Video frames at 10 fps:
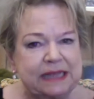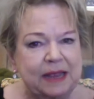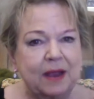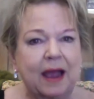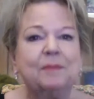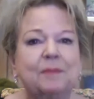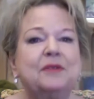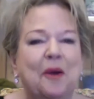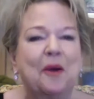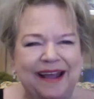And
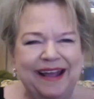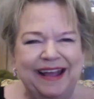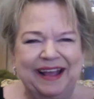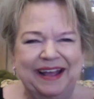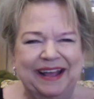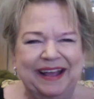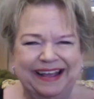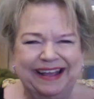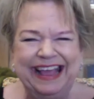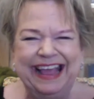you're making it
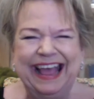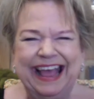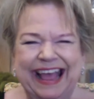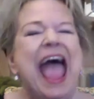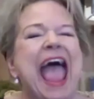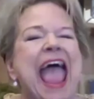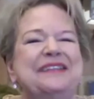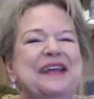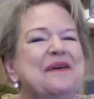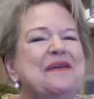as easy as
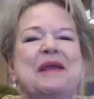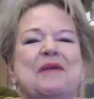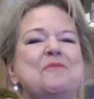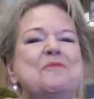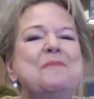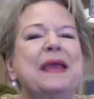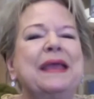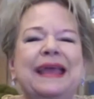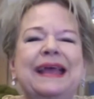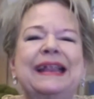possible for the customer
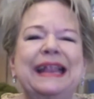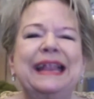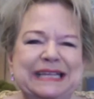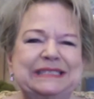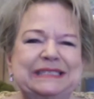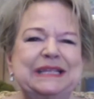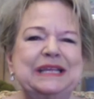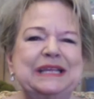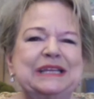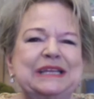to buy. So
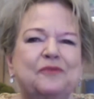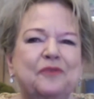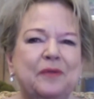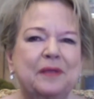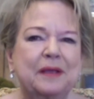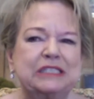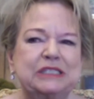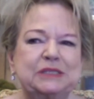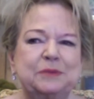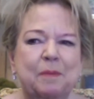think about
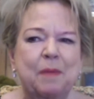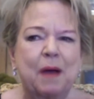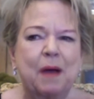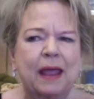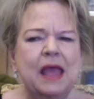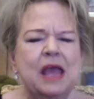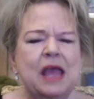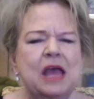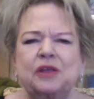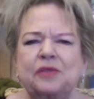bundling and how important
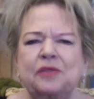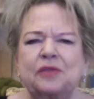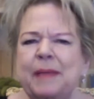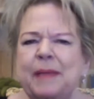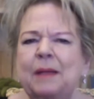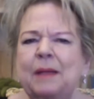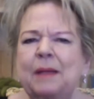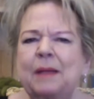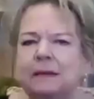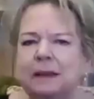bundling
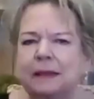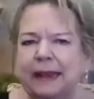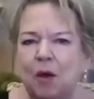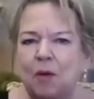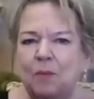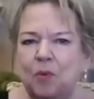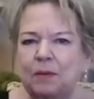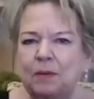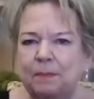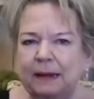is.
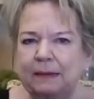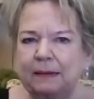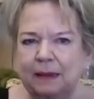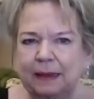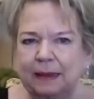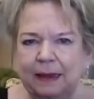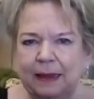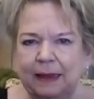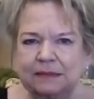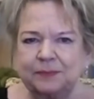Think about how
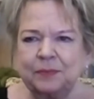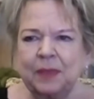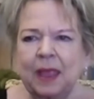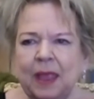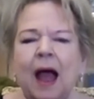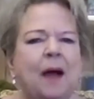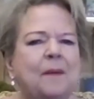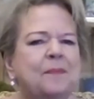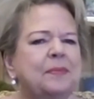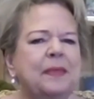important it is if you're
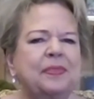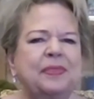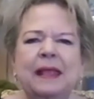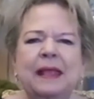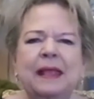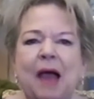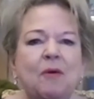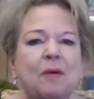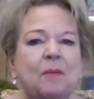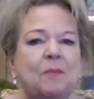doing appointments in your
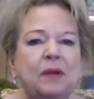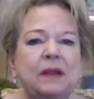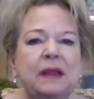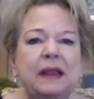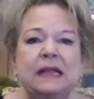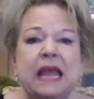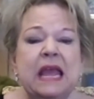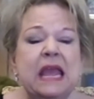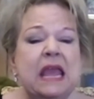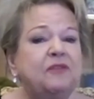store to have that
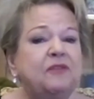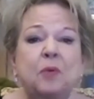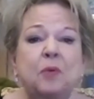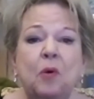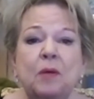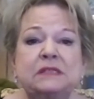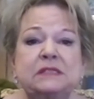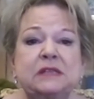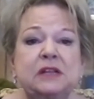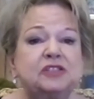table
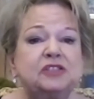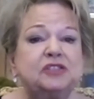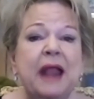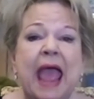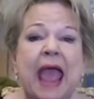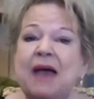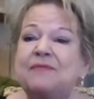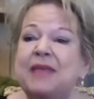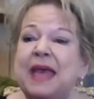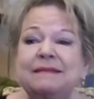in your
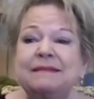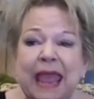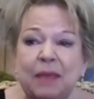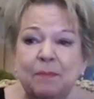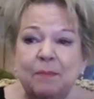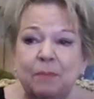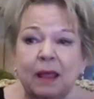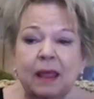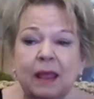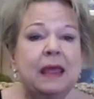store that's
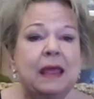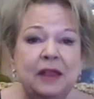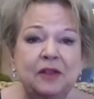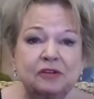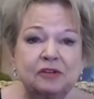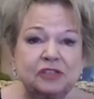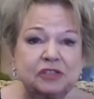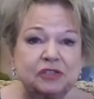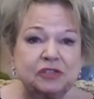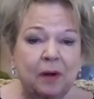set up for appointments
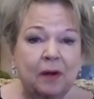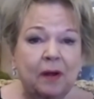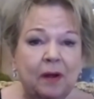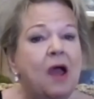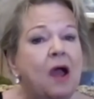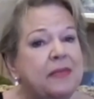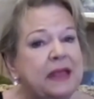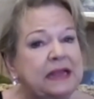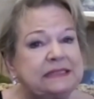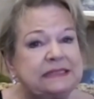so that when
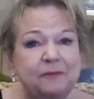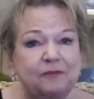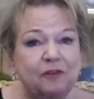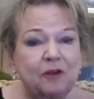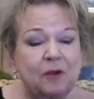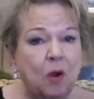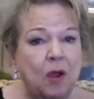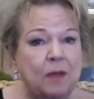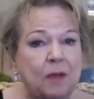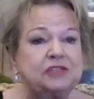somebody makes an
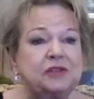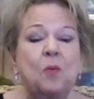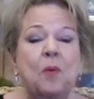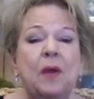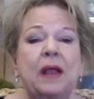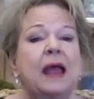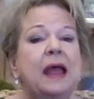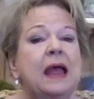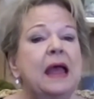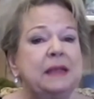appointment with you on the
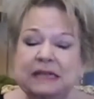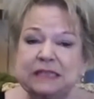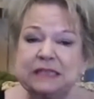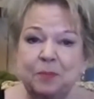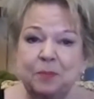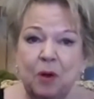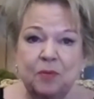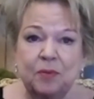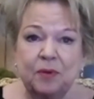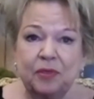telephone,
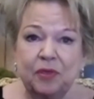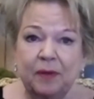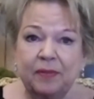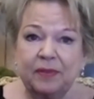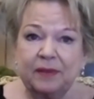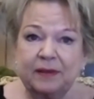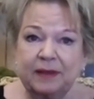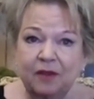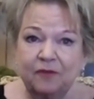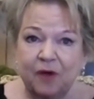you ask
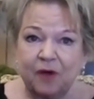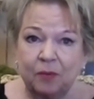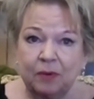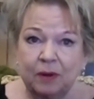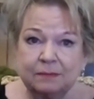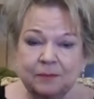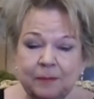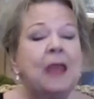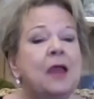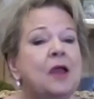them, not, oh, I'll see
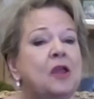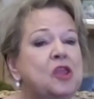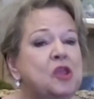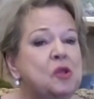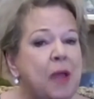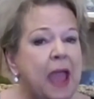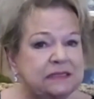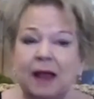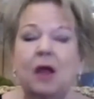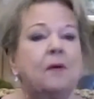you Thursday at 3
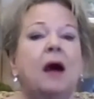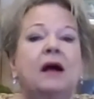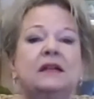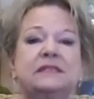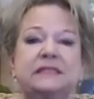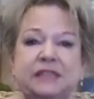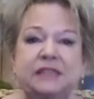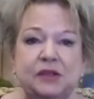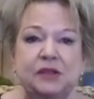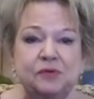o'clock. No,
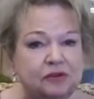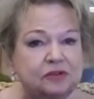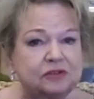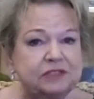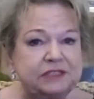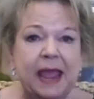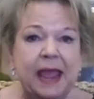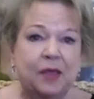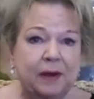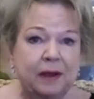who are you
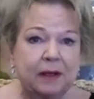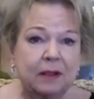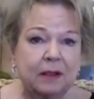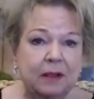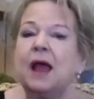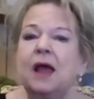shopping for?